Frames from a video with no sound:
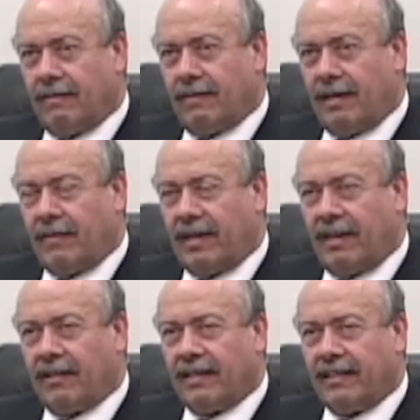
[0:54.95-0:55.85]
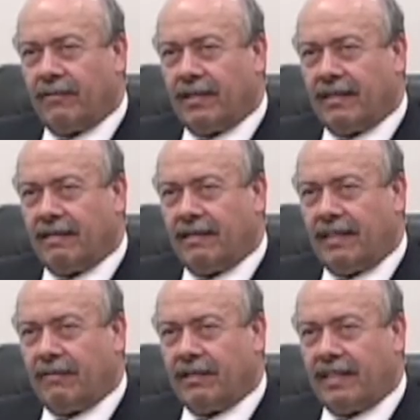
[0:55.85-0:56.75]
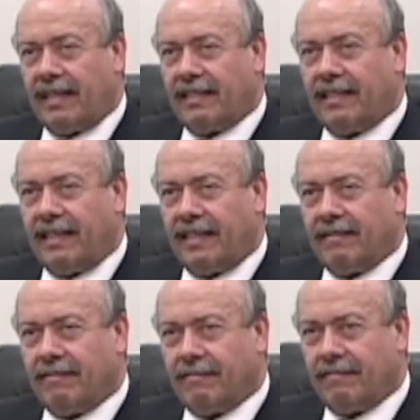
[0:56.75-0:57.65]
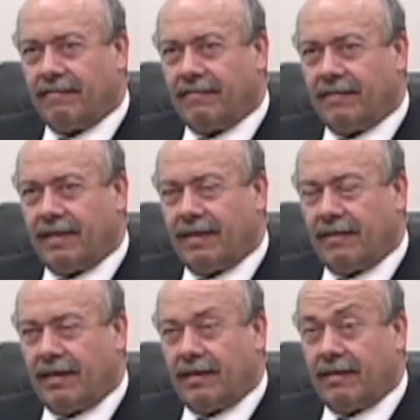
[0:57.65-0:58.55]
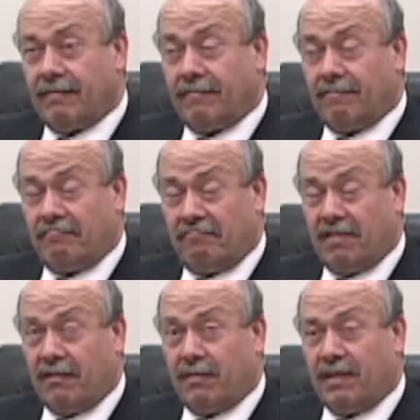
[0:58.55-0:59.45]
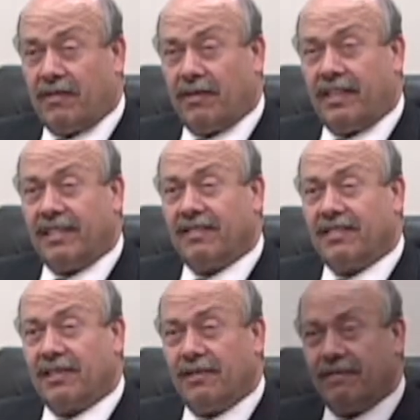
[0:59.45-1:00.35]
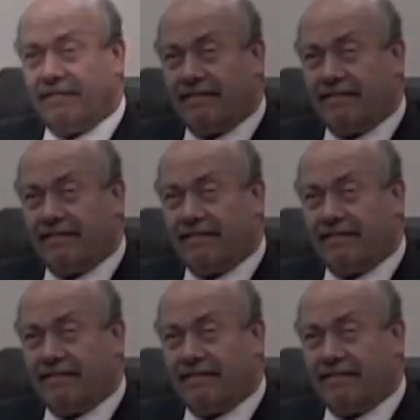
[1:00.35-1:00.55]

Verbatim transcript: Well, I met Larry when he was eighteen. Uh, that would be thirty years ago.